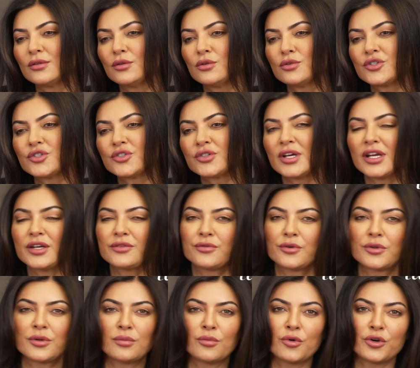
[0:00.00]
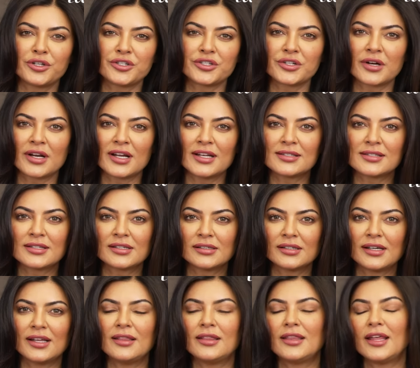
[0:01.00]
go straight for the moisturizer,
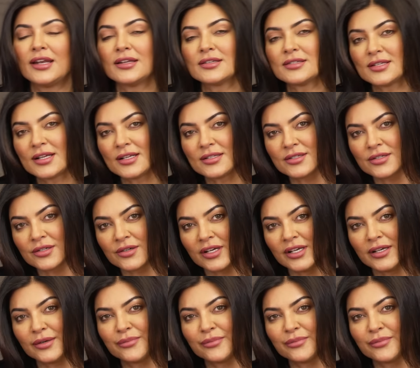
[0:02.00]
and then a sunscreen.